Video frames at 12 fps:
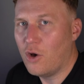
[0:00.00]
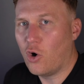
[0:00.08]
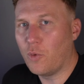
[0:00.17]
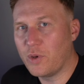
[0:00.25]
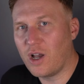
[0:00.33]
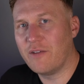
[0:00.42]

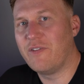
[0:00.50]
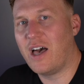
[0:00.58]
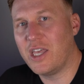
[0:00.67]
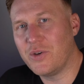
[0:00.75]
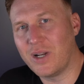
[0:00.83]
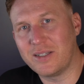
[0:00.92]
Hope you got
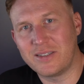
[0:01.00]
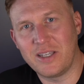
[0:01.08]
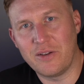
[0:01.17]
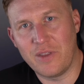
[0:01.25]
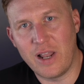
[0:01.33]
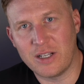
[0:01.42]
value, and I'll see
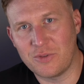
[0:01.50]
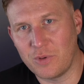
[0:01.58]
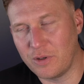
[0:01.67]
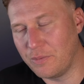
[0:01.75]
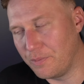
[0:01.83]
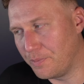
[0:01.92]
you in the next one.